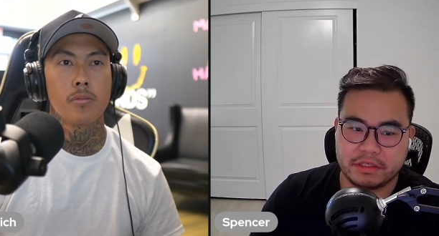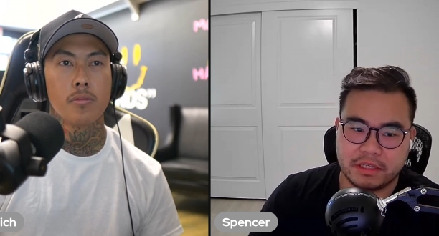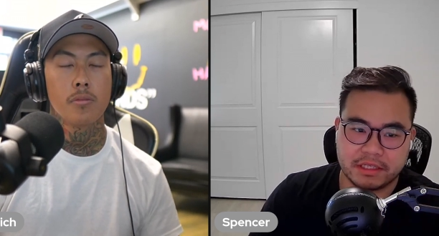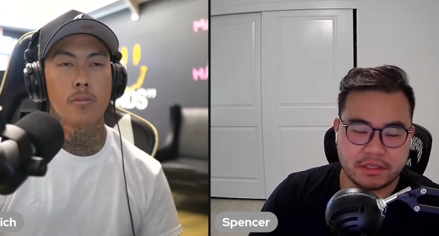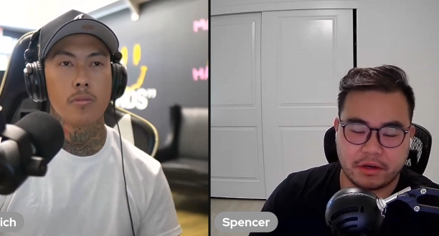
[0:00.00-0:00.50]

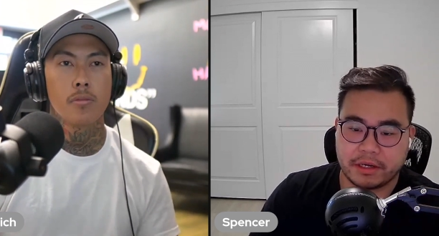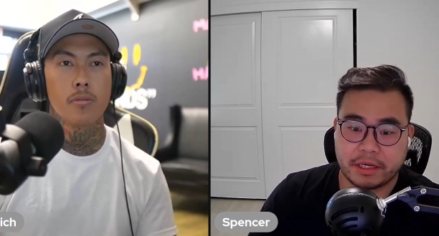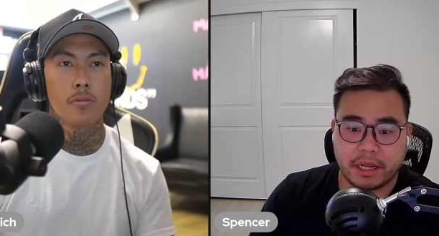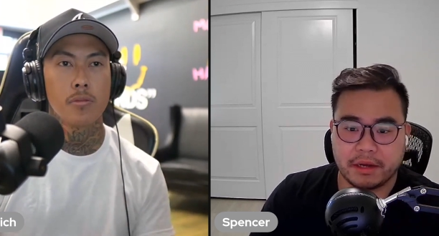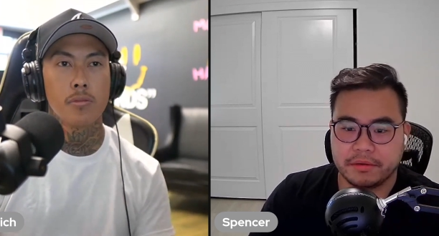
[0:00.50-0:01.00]
Speaker 1: just
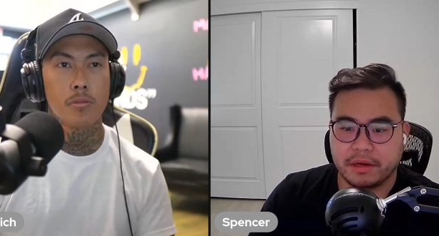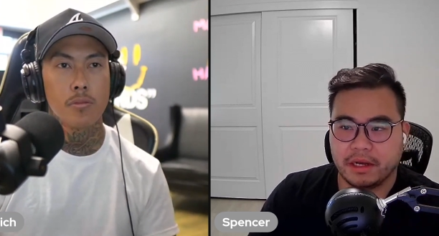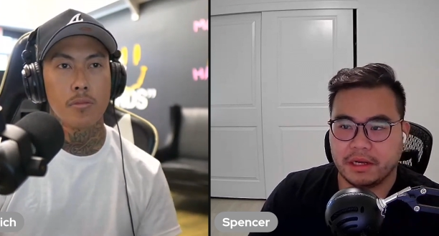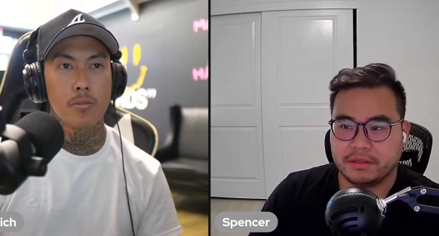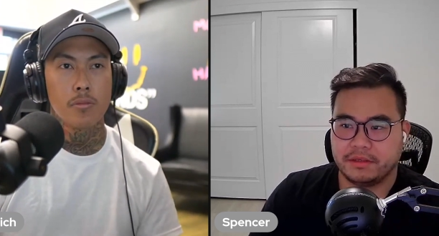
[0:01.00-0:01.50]
starting
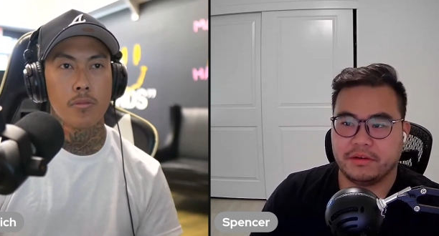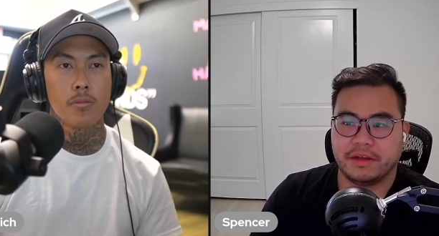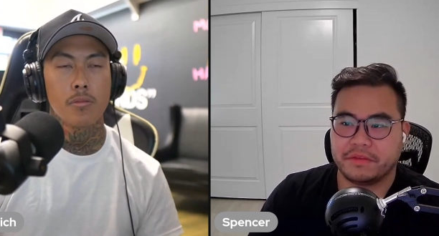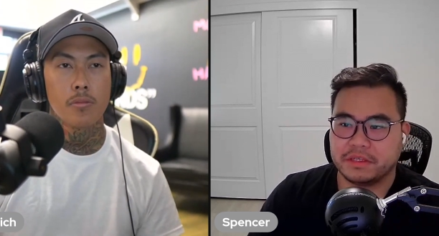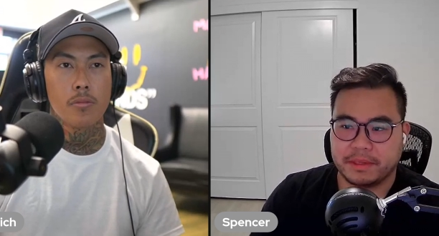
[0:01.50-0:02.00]
out, you don't
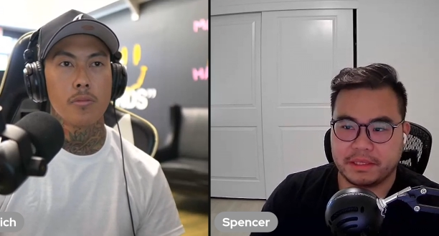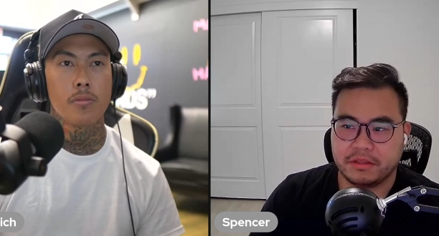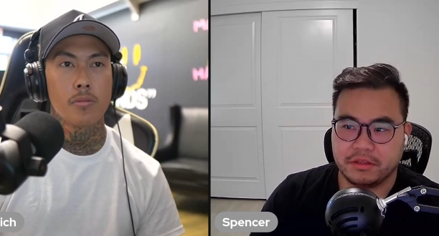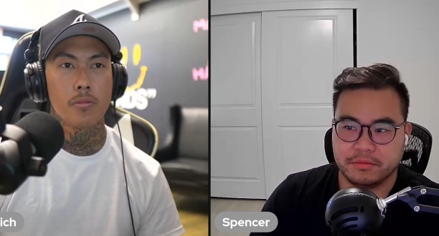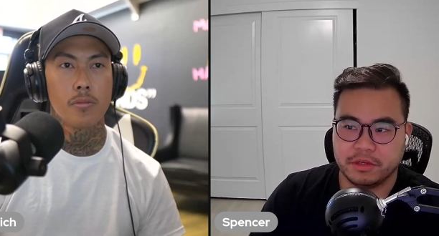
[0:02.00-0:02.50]
have to spend
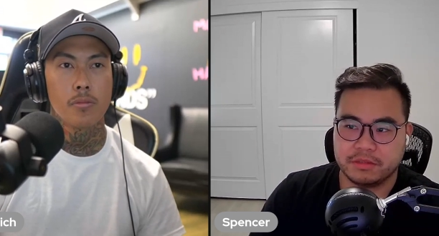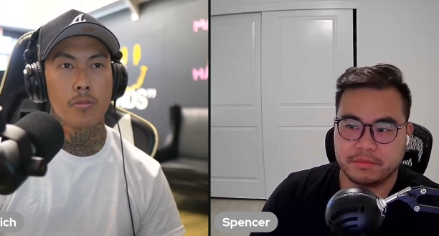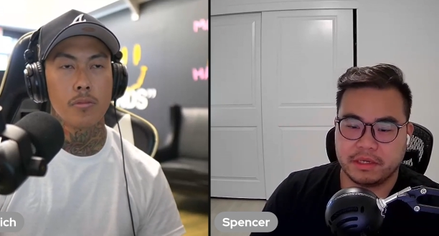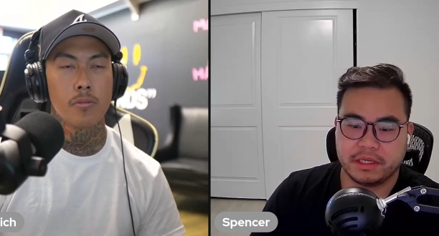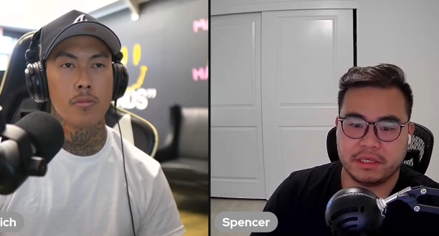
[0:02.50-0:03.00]
too much
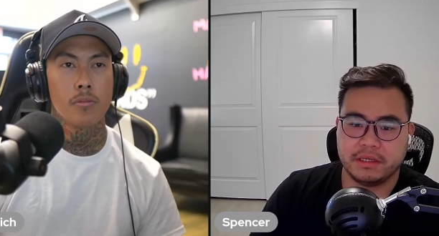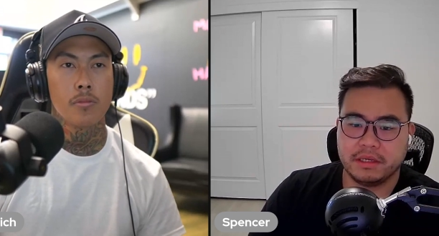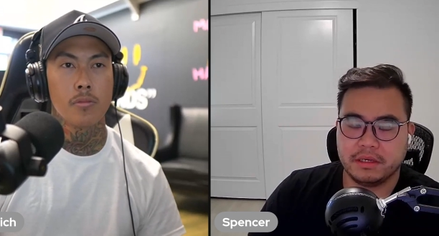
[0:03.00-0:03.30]
money.